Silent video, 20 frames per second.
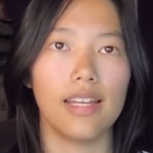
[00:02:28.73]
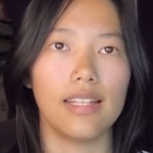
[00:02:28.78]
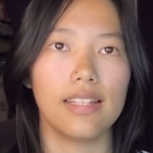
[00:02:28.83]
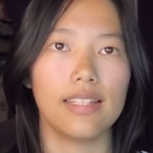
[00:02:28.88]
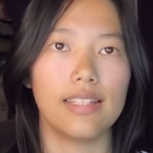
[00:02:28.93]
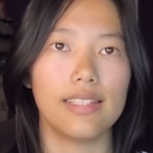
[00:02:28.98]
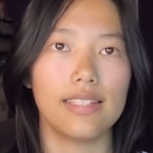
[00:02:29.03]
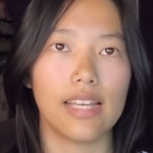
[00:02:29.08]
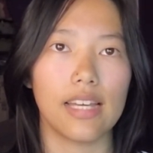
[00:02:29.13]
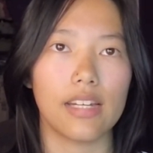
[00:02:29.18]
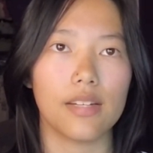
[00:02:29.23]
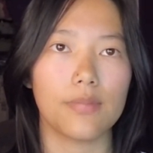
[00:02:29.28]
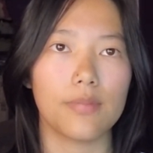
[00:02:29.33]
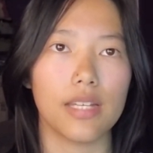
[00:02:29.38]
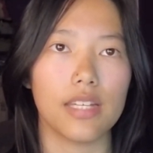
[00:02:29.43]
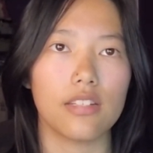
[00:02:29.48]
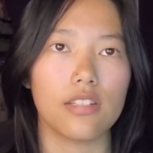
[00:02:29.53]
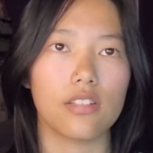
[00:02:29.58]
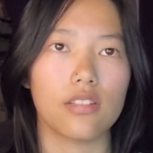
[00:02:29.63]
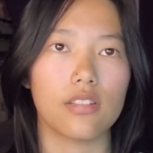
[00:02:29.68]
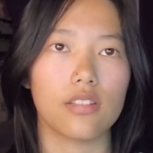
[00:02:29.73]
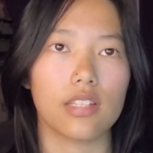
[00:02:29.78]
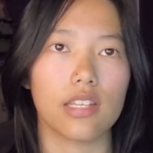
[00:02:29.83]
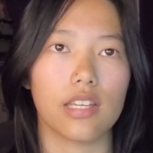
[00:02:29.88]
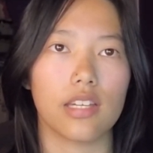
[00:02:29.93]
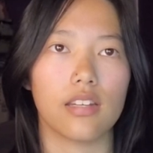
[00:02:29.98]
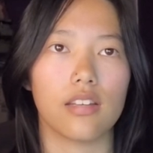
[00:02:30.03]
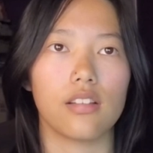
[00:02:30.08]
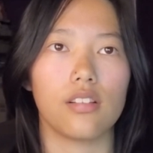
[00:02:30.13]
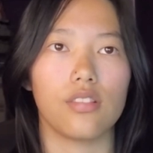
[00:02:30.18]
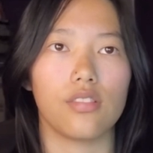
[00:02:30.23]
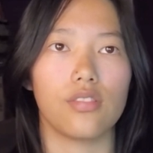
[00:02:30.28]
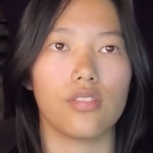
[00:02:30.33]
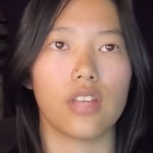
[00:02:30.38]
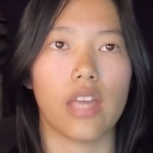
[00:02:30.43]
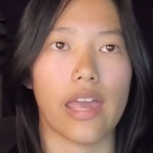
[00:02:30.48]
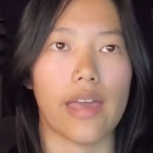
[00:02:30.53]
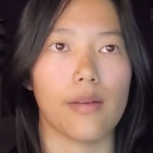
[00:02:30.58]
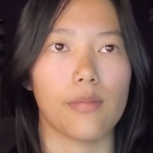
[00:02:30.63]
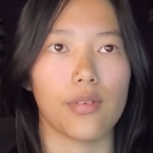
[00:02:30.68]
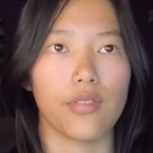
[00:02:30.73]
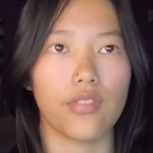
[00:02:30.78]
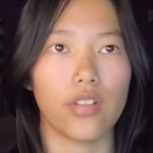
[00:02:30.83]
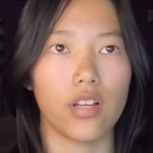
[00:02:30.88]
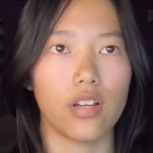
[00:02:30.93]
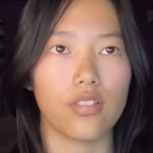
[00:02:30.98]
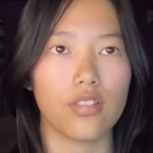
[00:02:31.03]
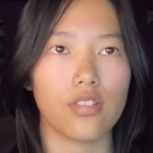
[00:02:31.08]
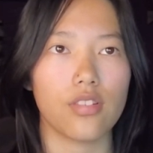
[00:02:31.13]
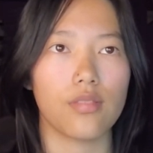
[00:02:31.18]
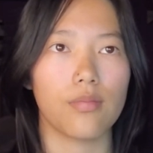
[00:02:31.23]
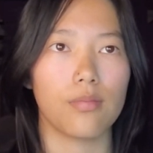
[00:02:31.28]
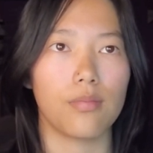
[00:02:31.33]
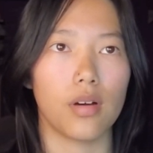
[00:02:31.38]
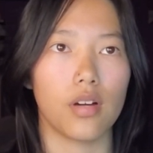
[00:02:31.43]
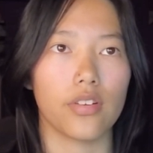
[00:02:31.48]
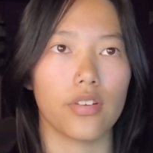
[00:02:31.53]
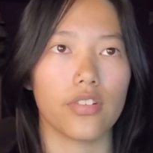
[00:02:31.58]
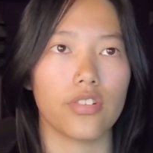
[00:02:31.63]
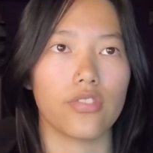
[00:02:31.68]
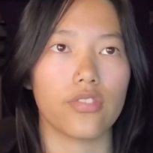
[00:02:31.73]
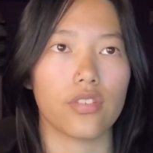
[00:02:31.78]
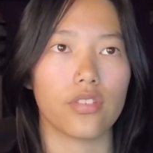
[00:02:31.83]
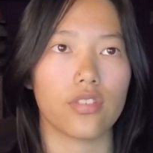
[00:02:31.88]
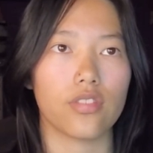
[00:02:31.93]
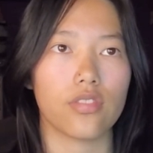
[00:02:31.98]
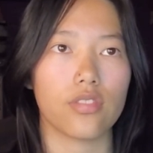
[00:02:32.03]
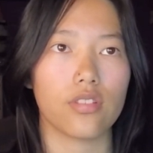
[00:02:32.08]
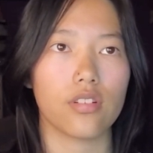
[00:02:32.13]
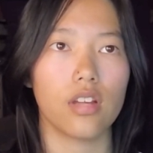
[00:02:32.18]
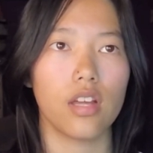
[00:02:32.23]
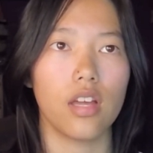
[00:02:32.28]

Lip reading: These adaptations can include camouflage, body structure,